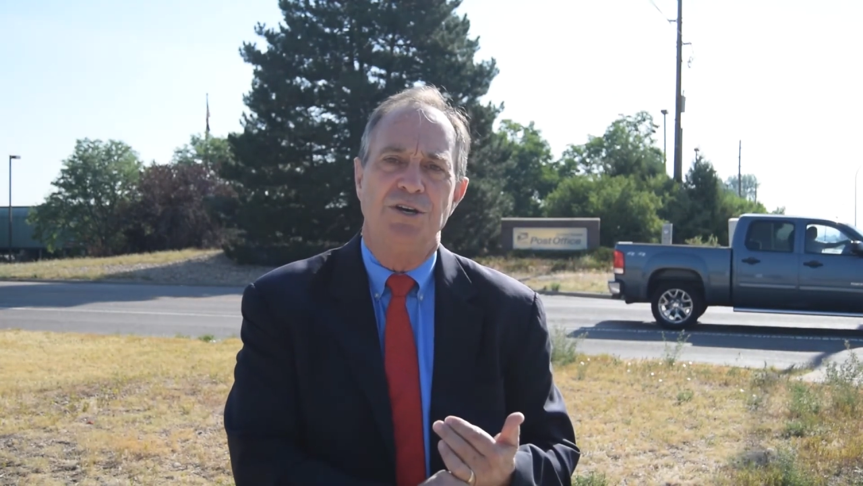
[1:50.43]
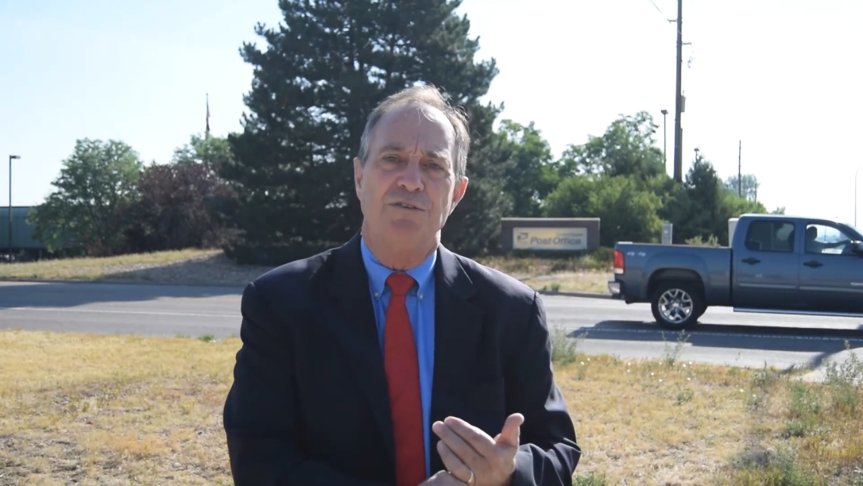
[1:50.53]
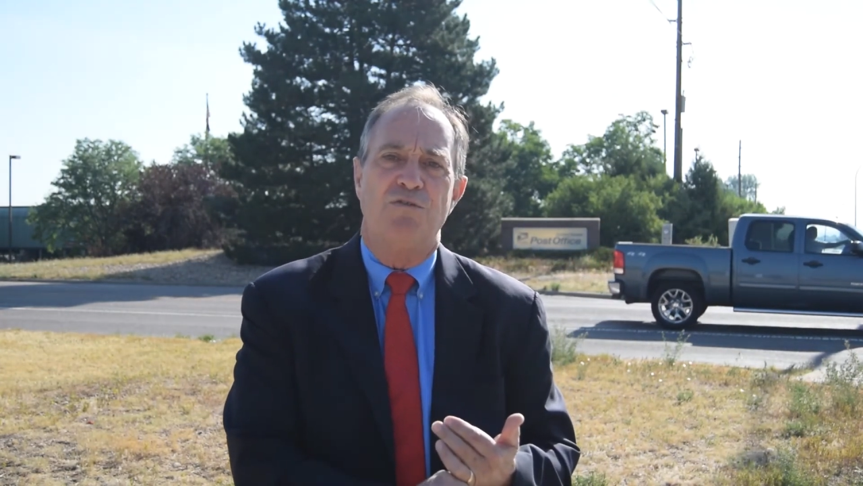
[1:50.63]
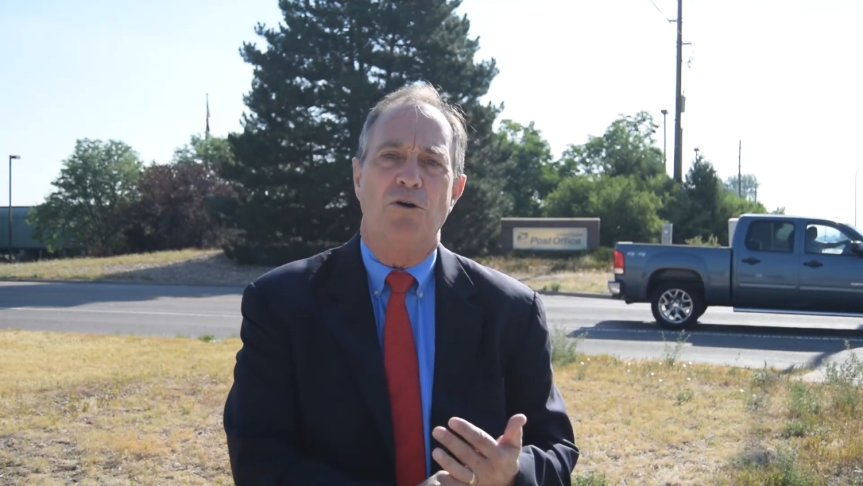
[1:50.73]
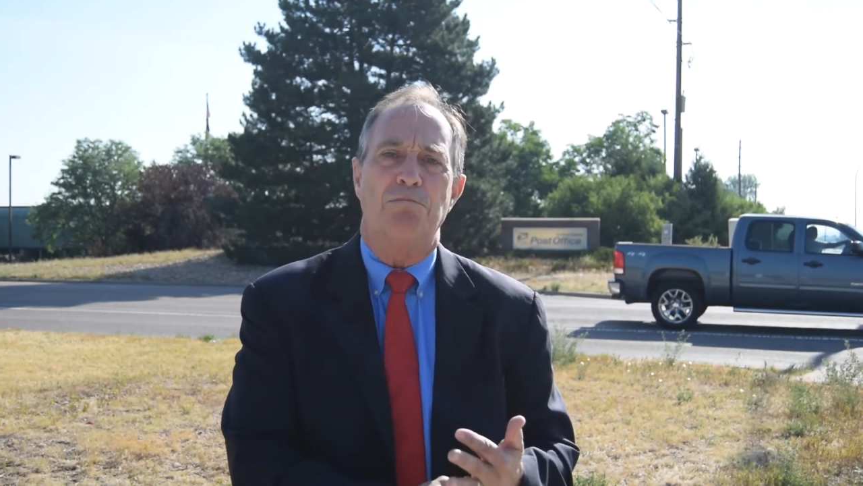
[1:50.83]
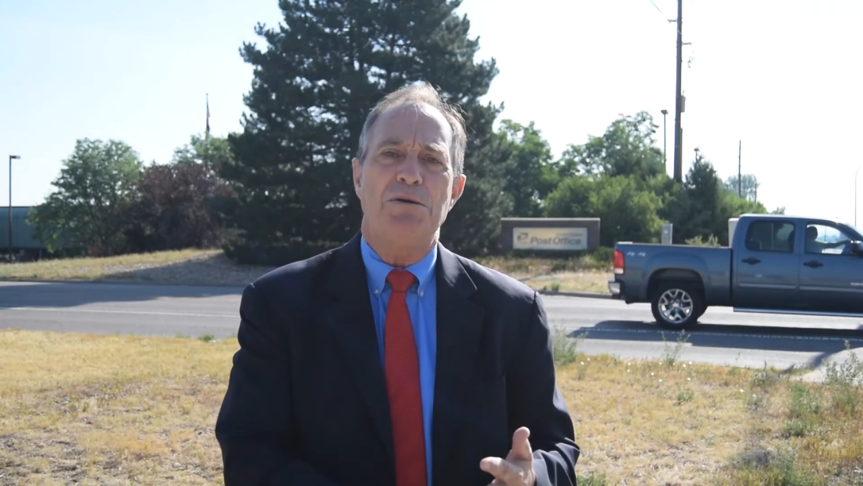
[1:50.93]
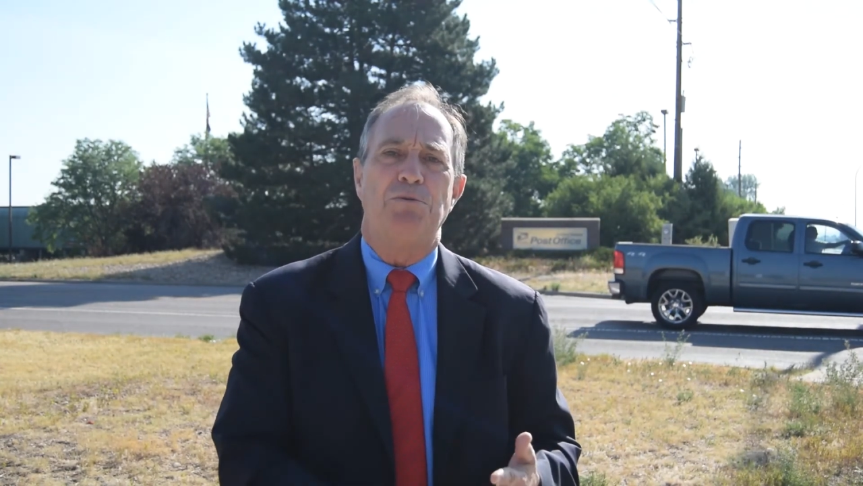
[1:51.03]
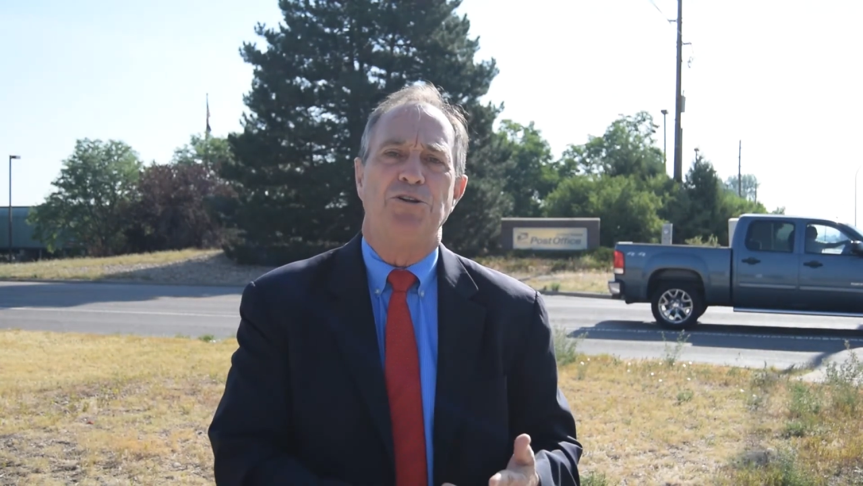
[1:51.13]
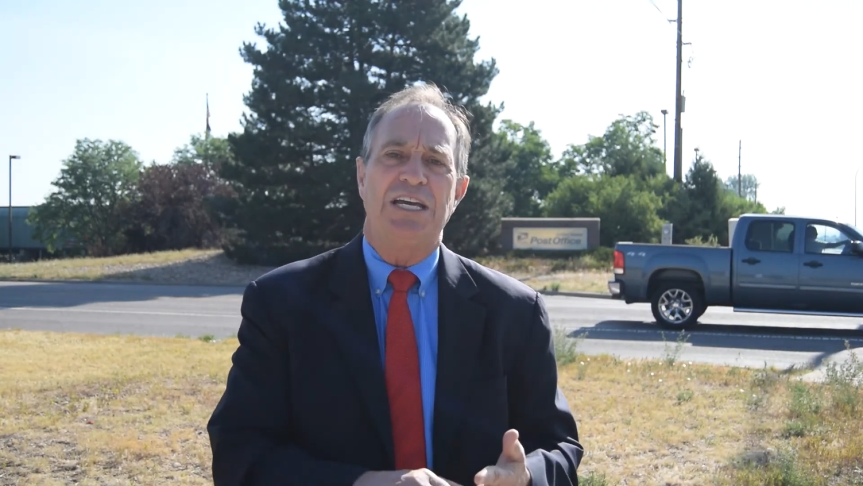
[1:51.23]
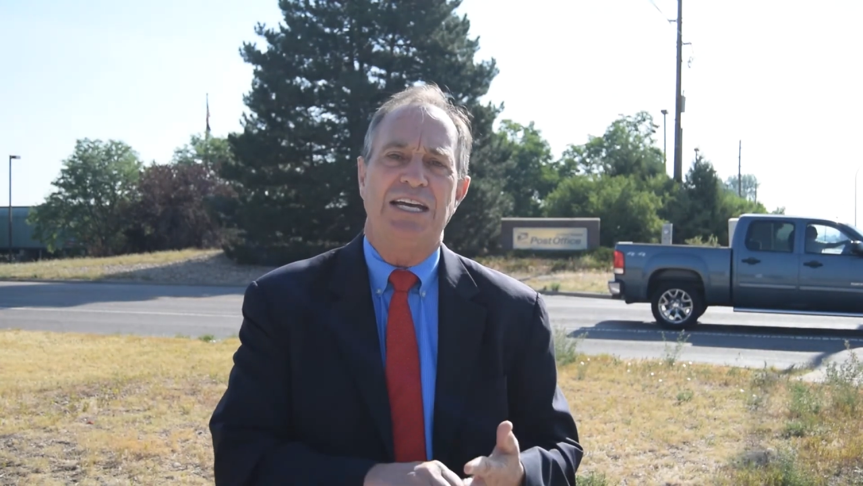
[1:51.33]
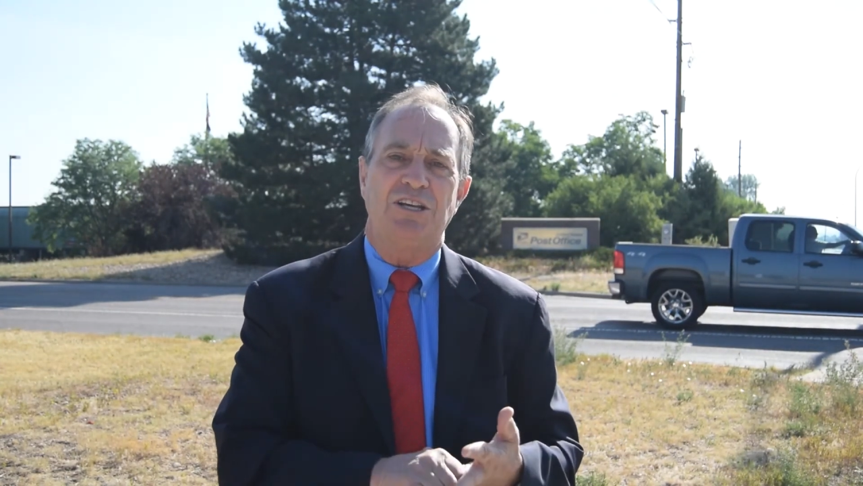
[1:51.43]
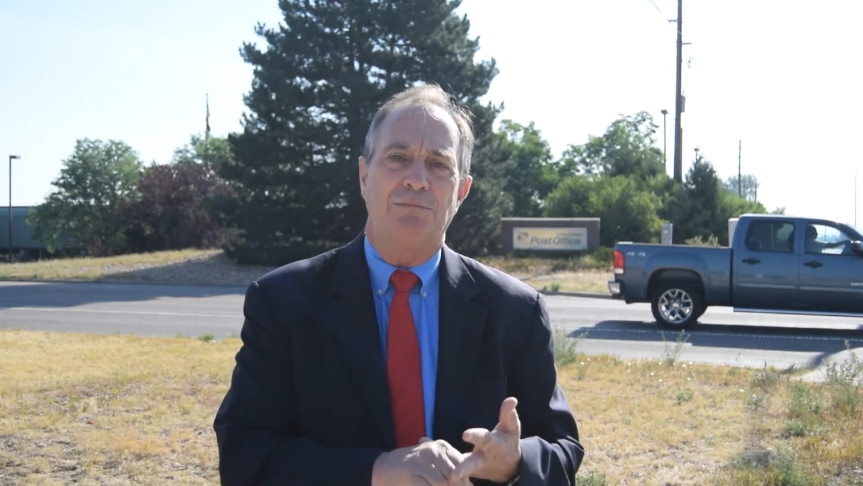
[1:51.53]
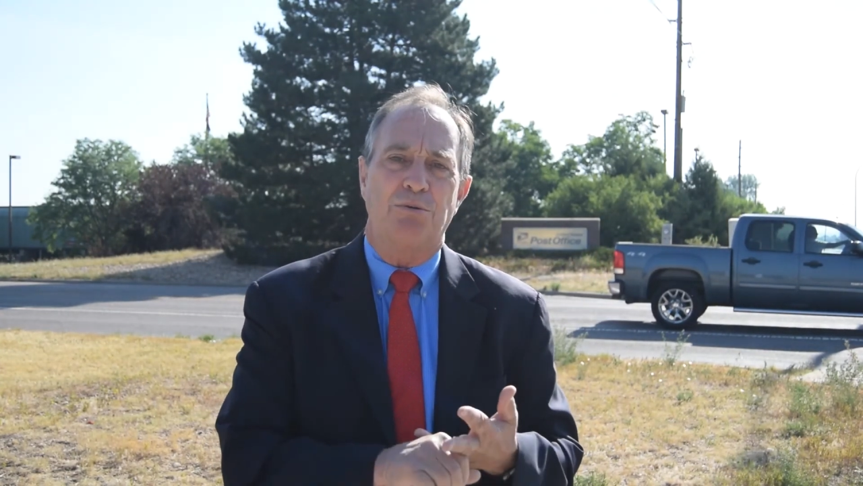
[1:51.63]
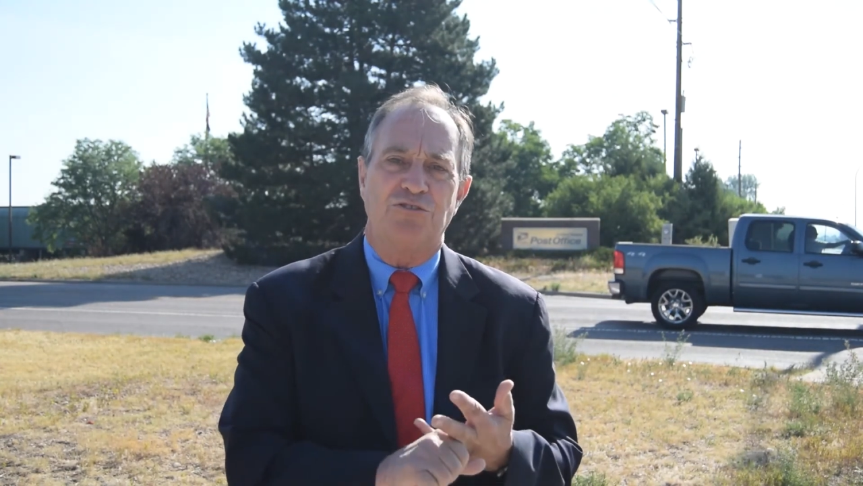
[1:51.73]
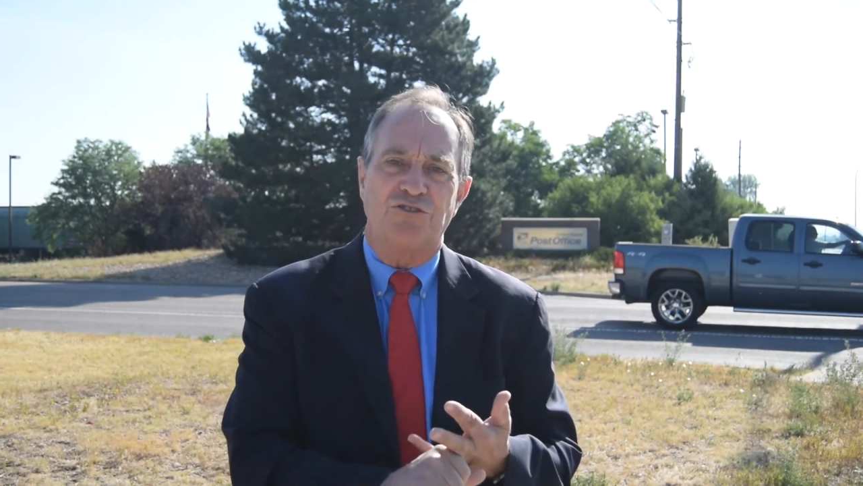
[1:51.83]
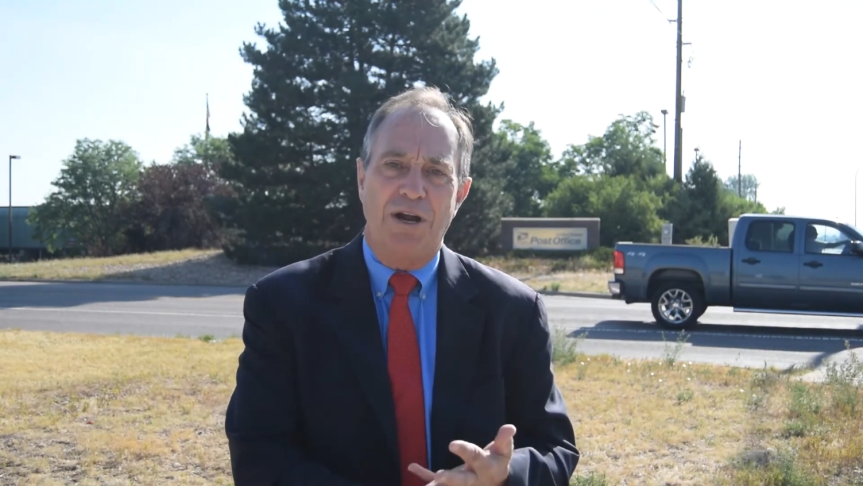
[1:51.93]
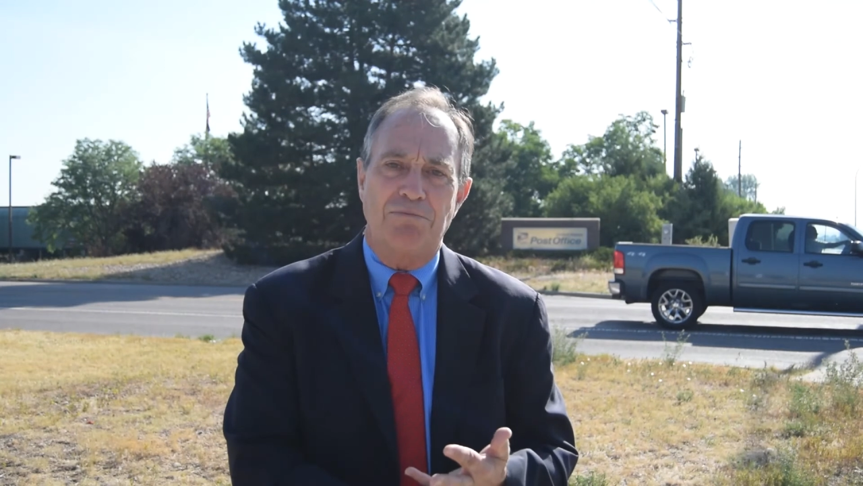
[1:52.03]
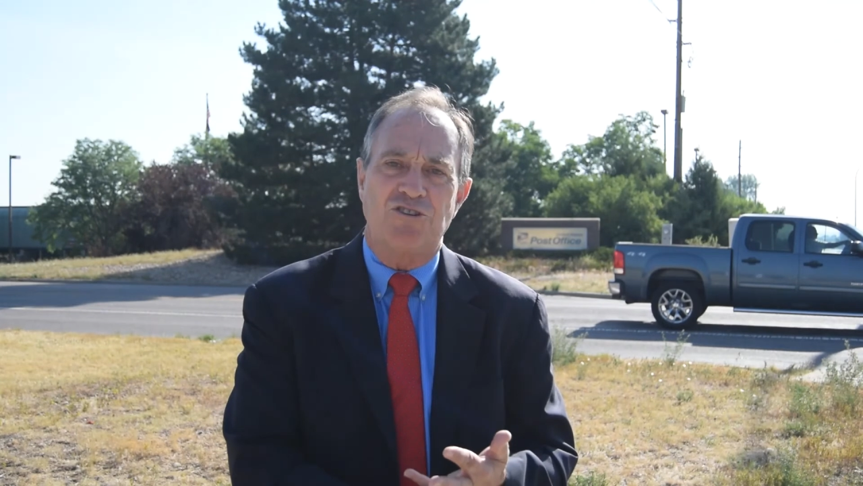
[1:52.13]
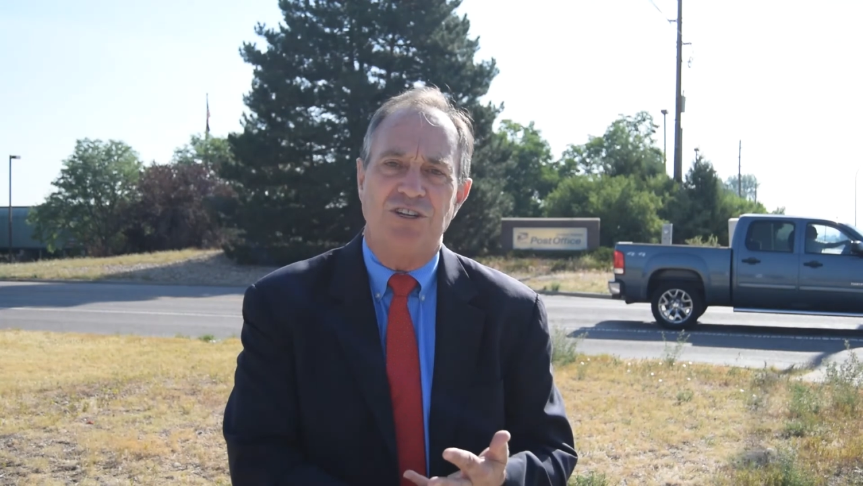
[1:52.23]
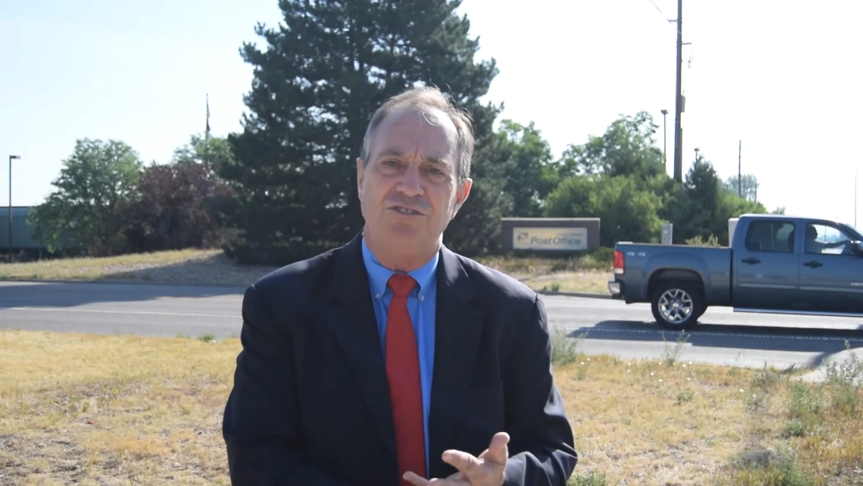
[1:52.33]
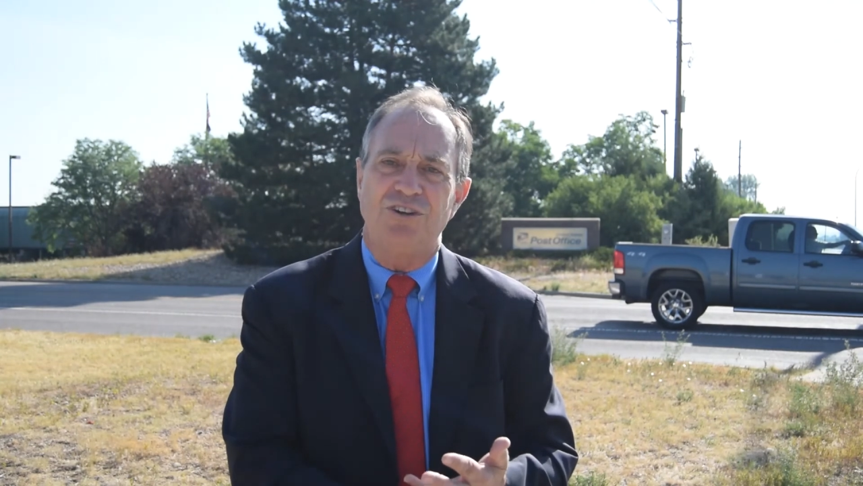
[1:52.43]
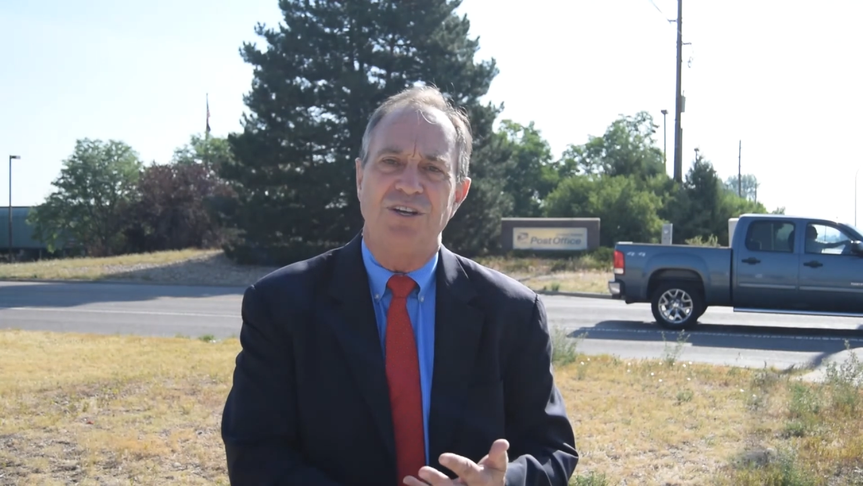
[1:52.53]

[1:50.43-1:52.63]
for people to get their prescriptions